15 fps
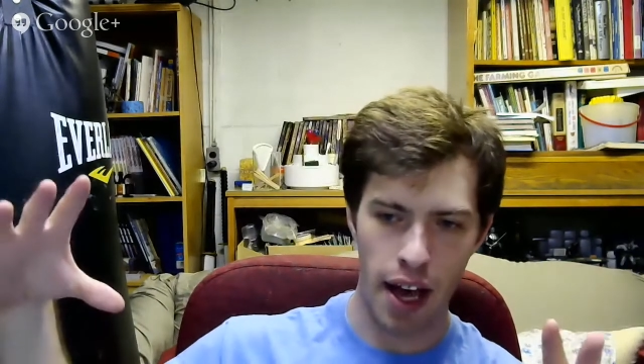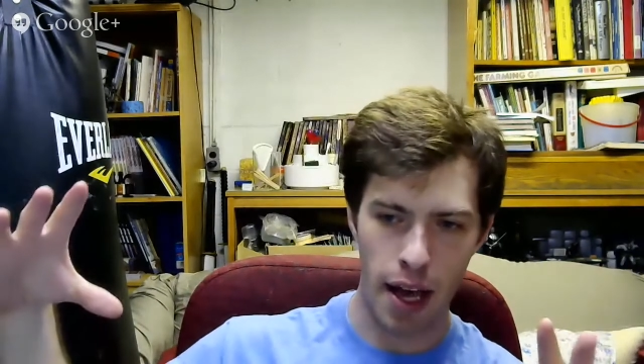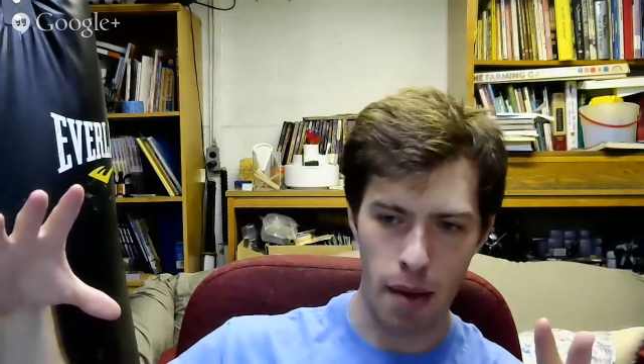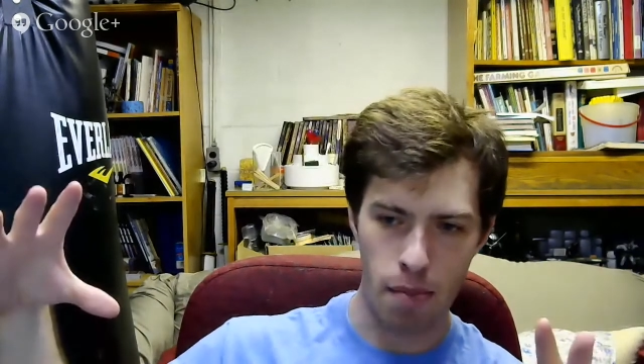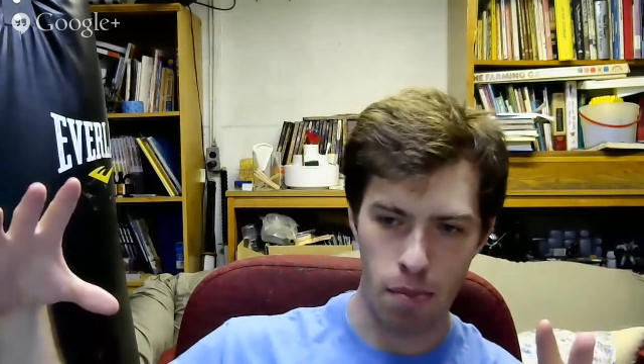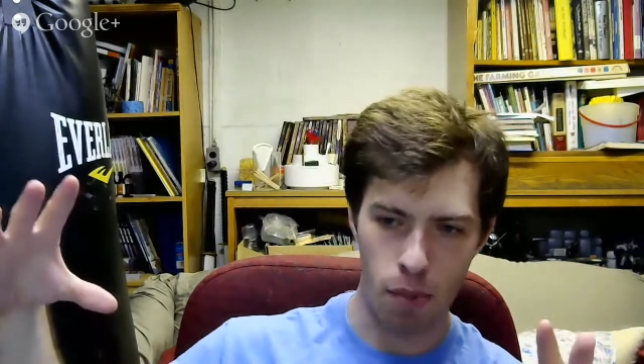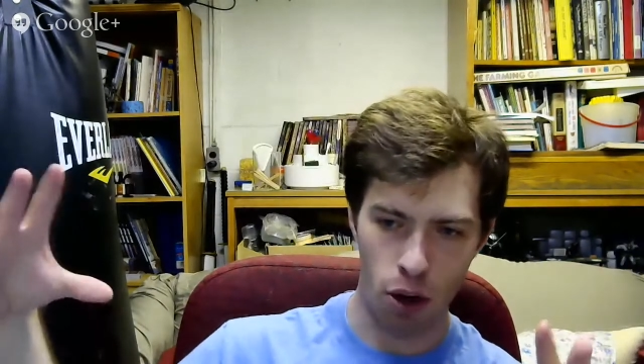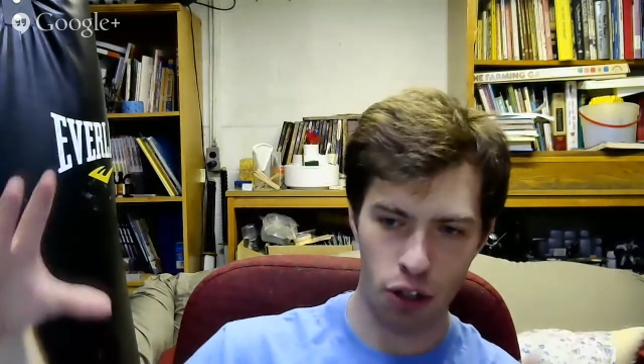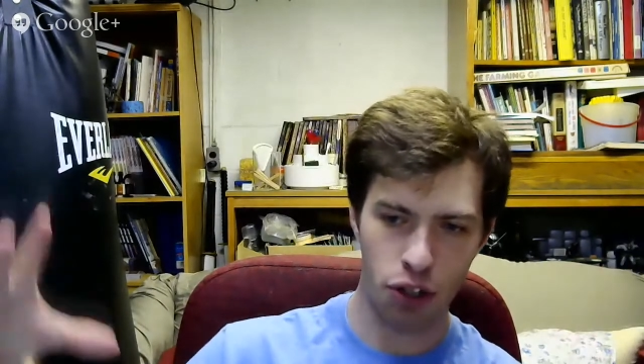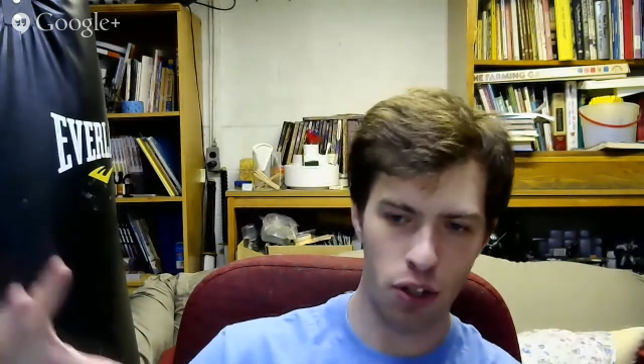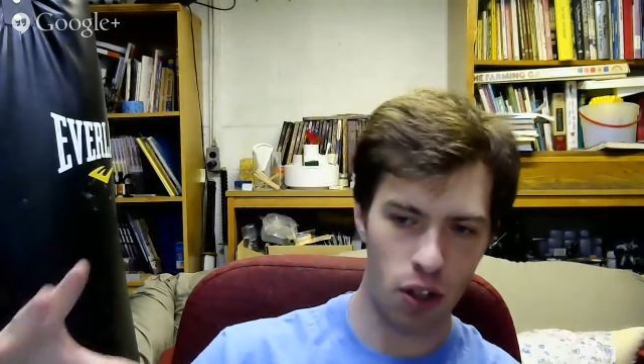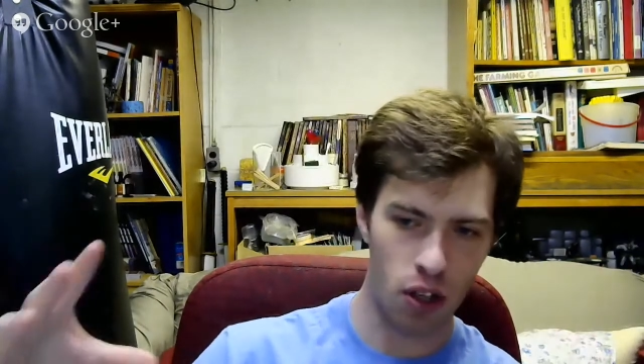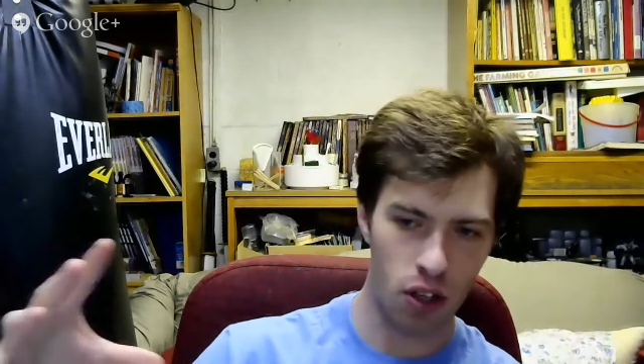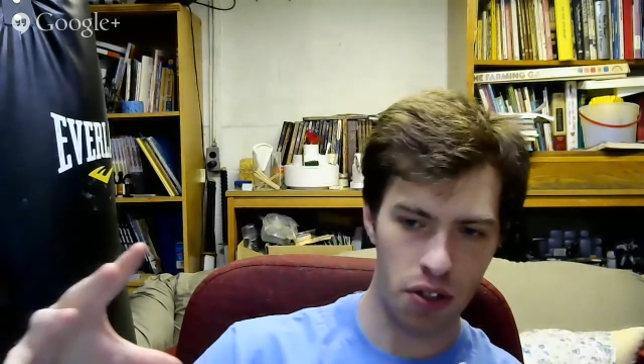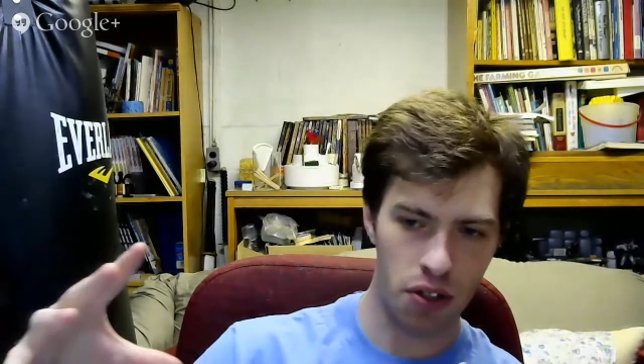a
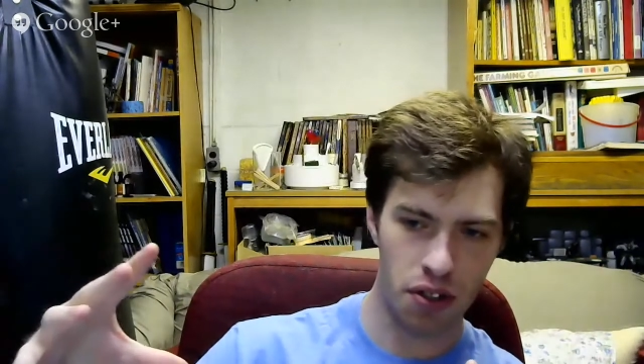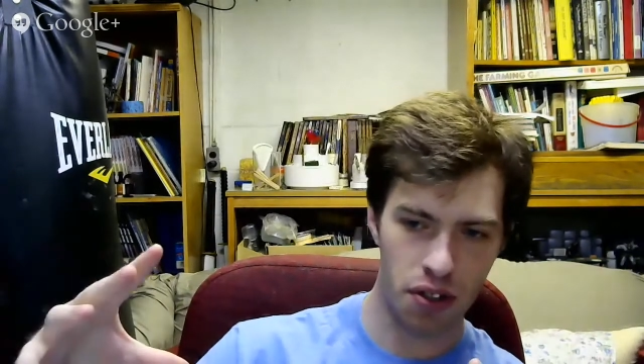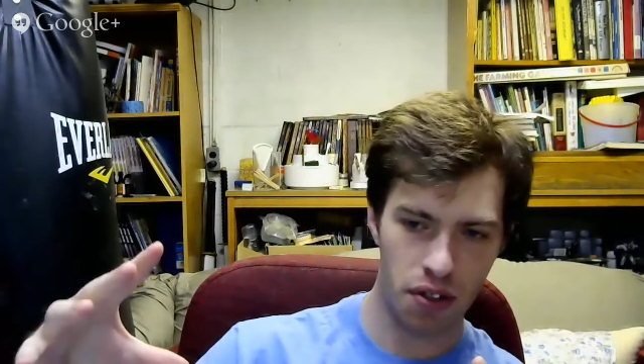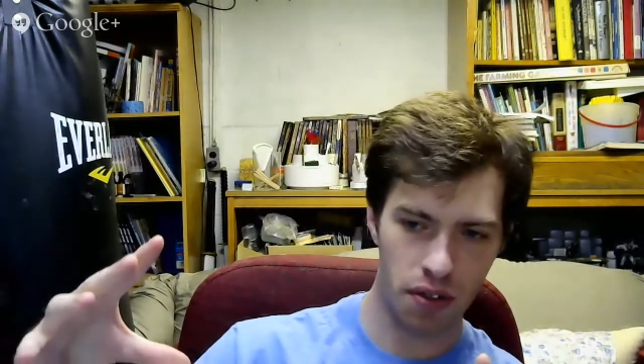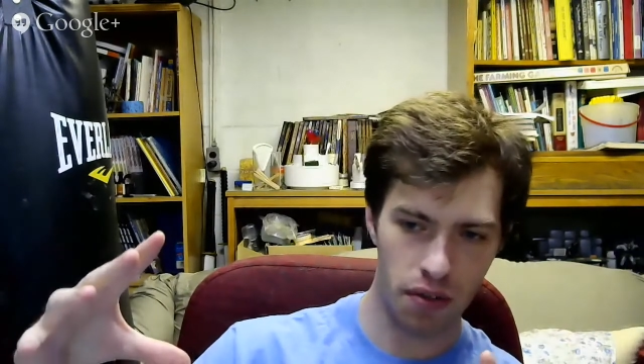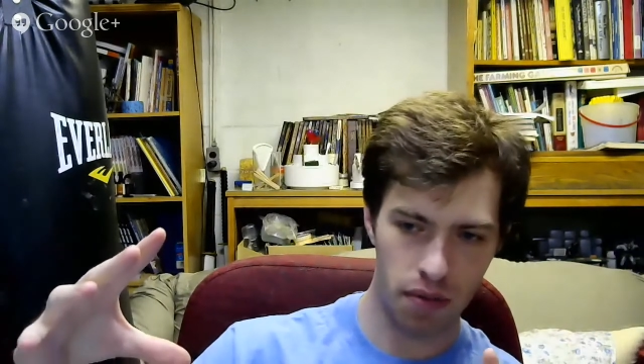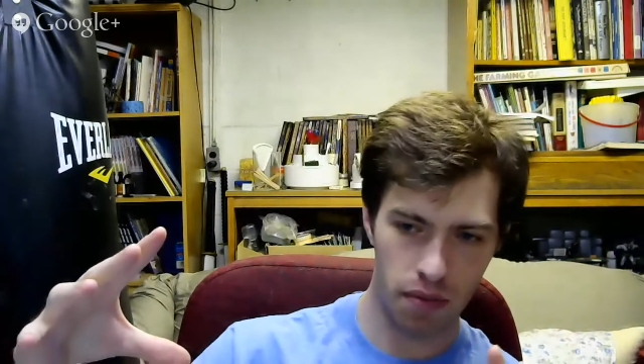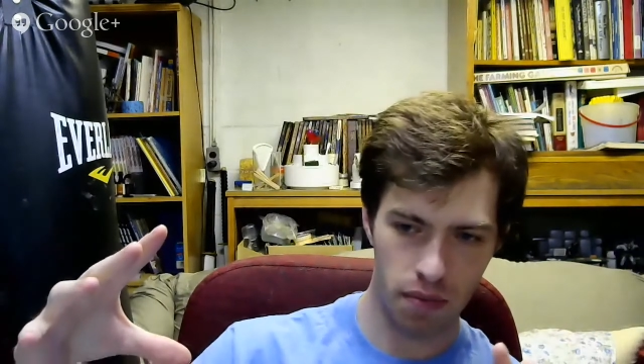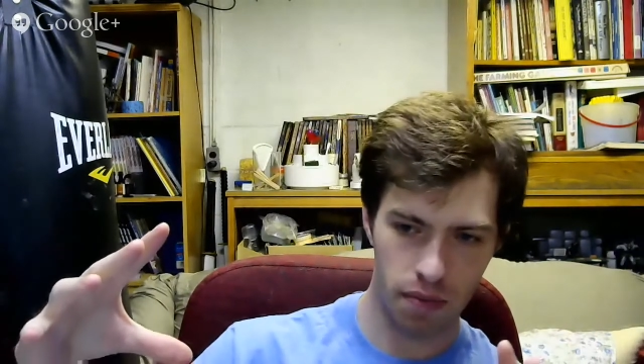martial arts